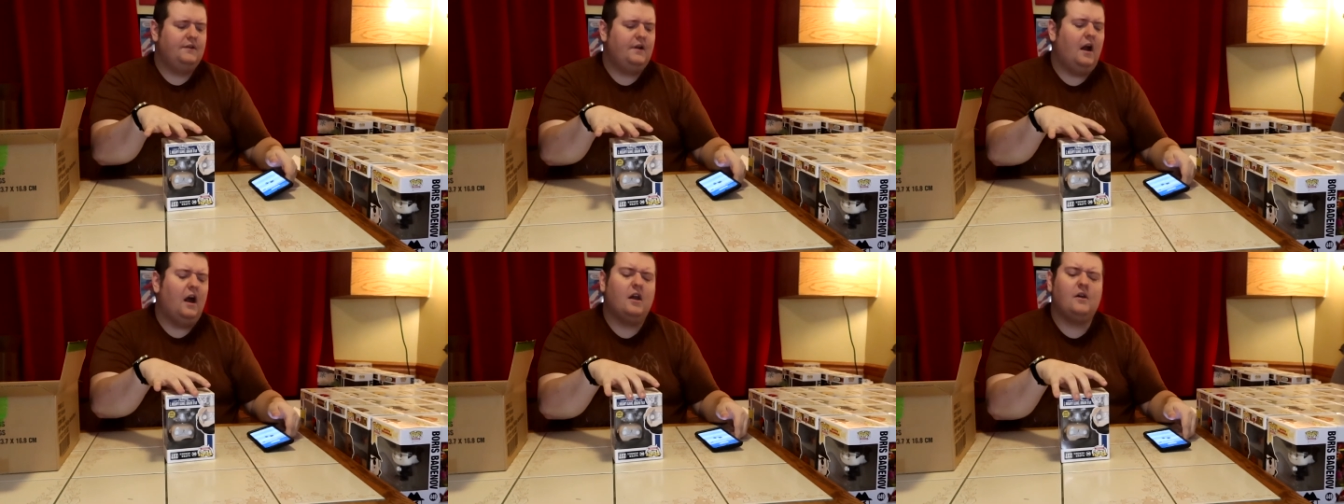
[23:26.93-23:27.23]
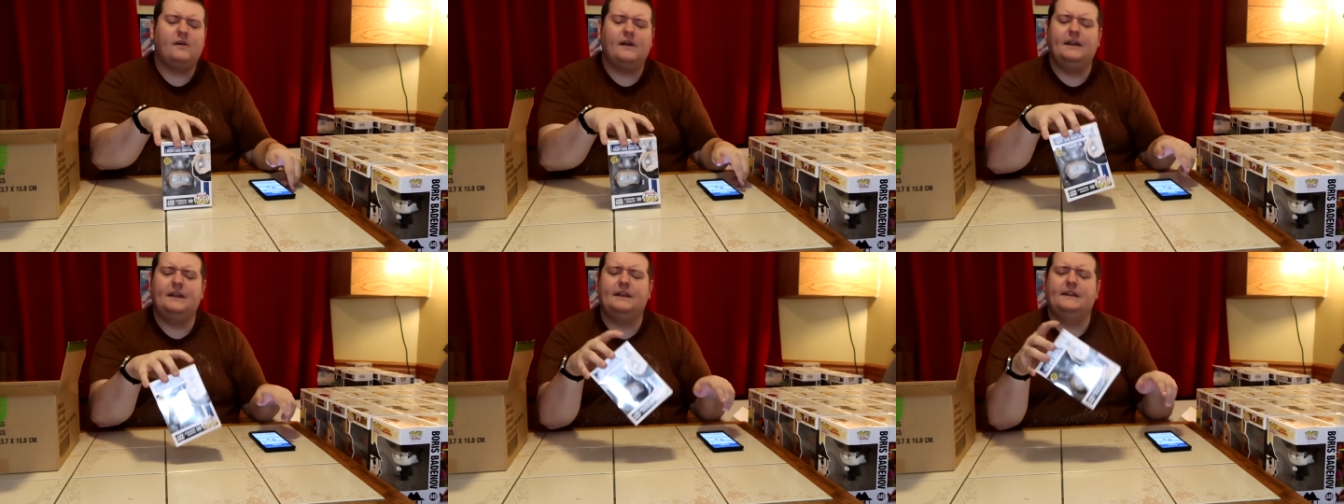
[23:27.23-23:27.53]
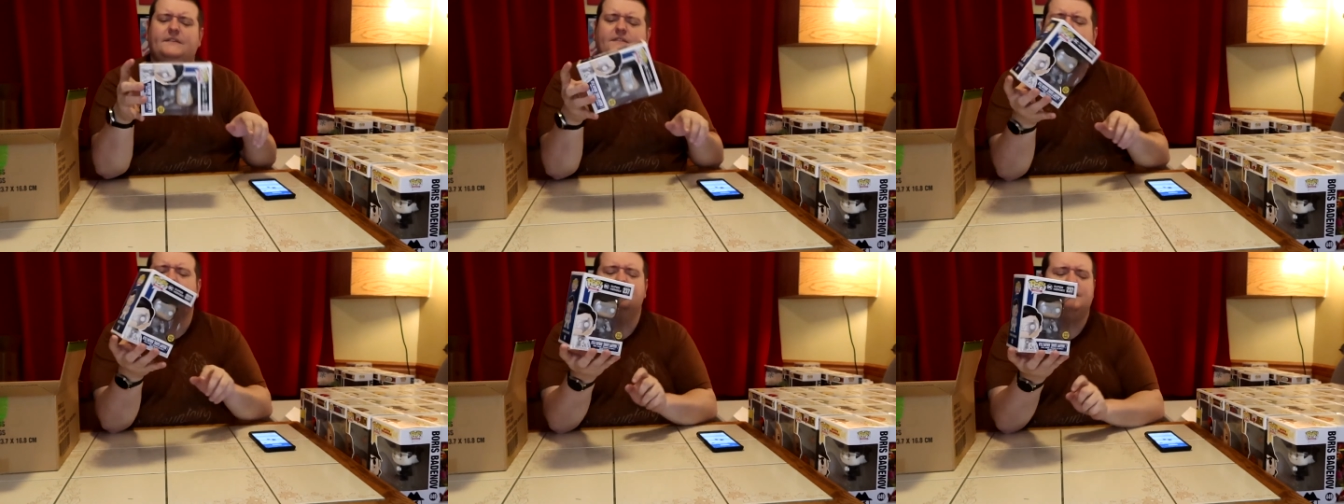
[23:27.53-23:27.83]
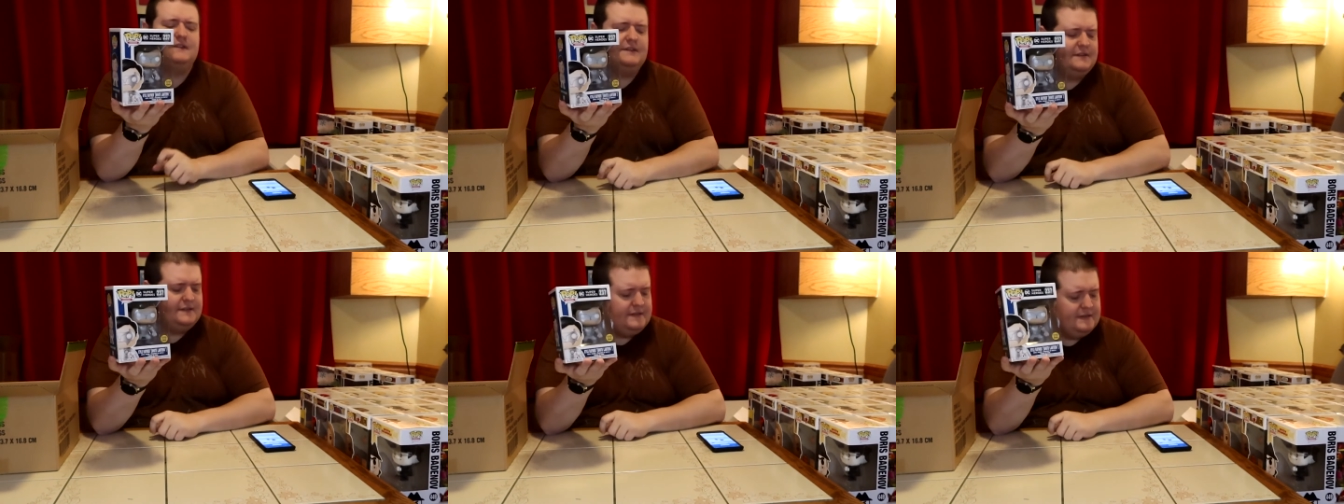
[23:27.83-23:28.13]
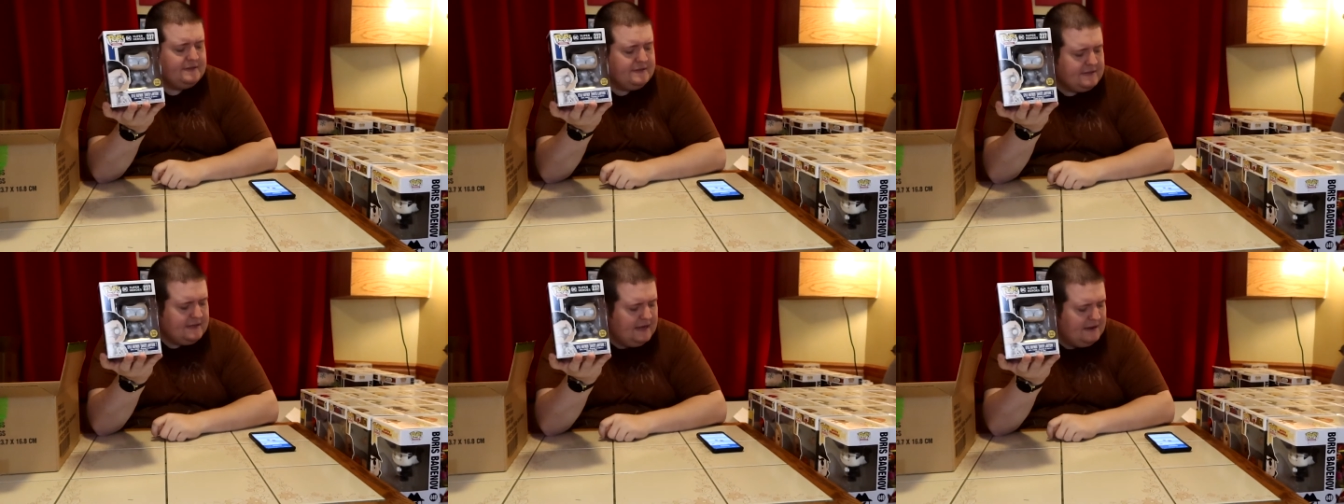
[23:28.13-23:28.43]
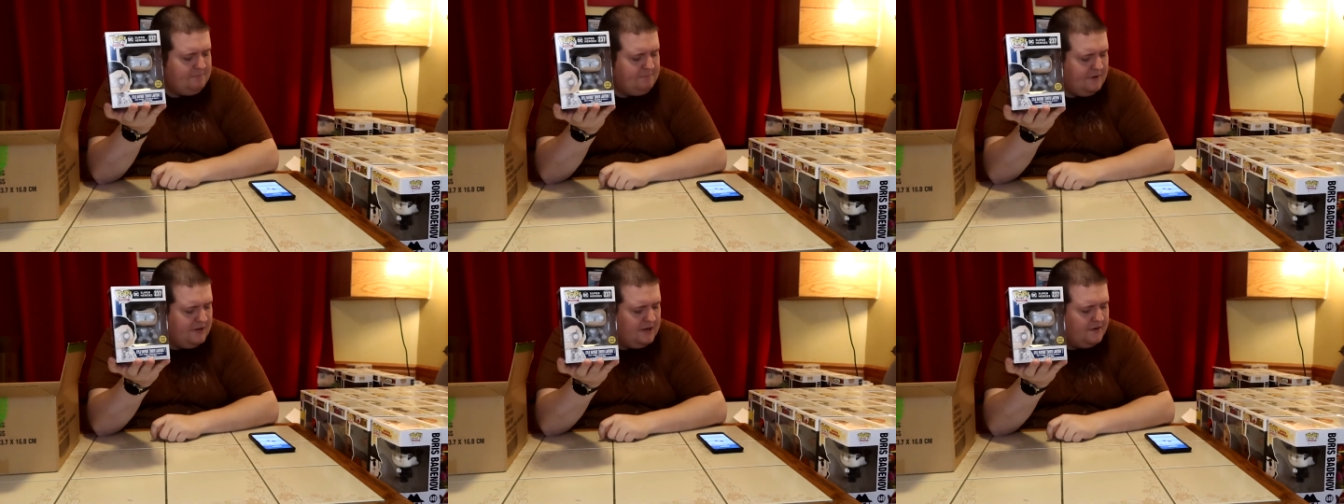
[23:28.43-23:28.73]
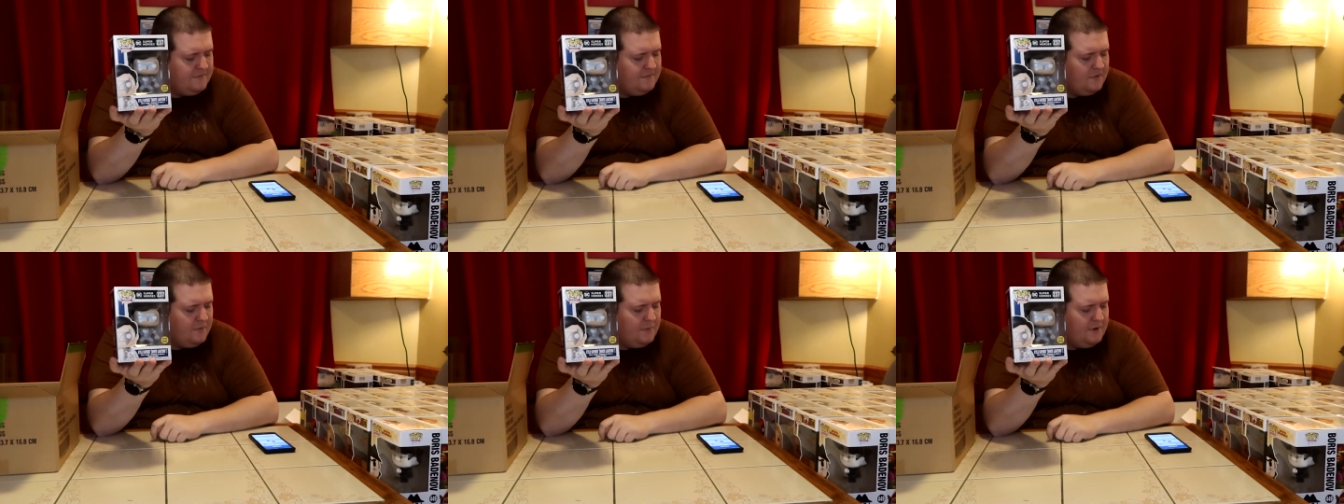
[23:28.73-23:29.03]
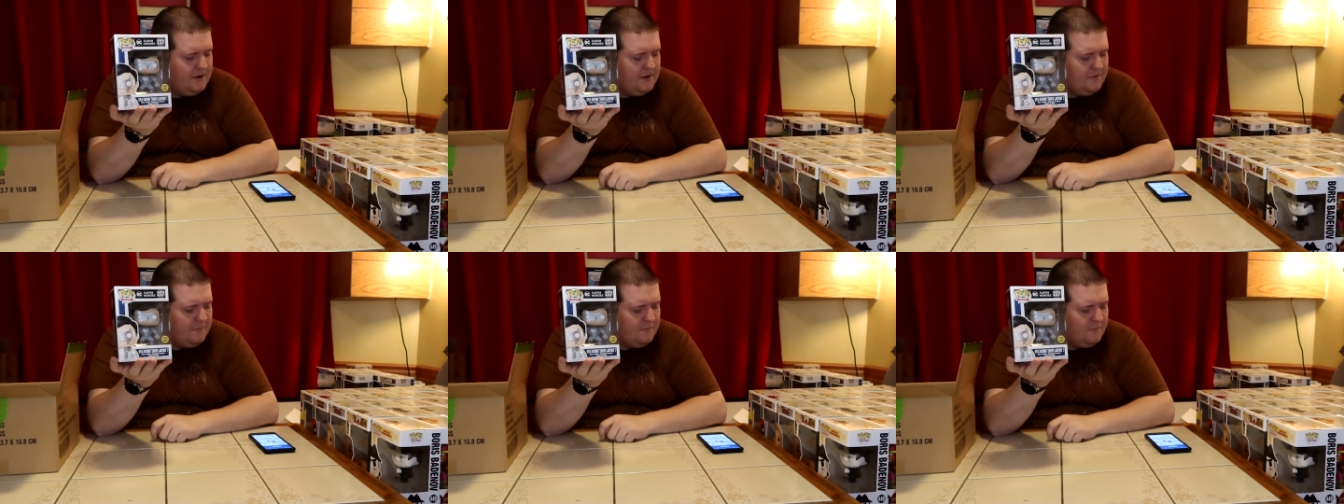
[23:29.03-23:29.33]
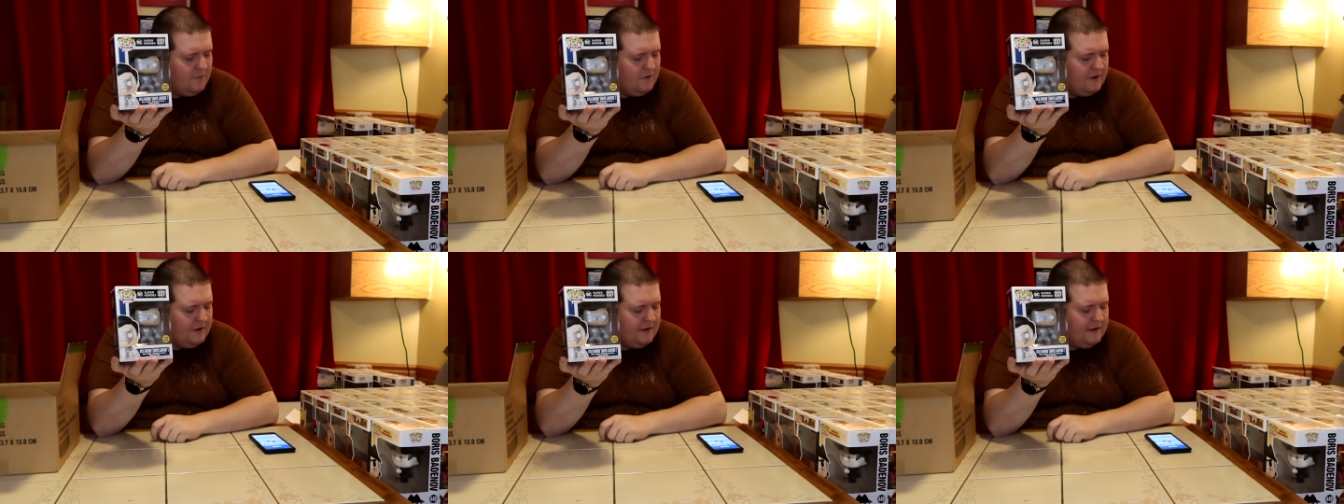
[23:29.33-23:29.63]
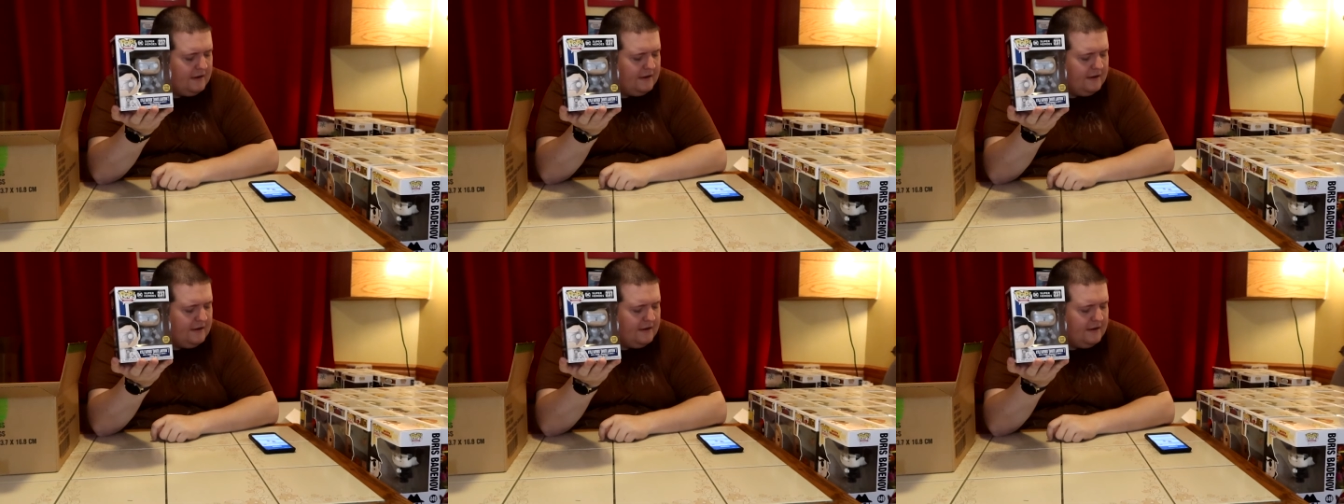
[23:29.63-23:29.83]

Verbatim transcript: Alrighty, so this is a bit of a weird one.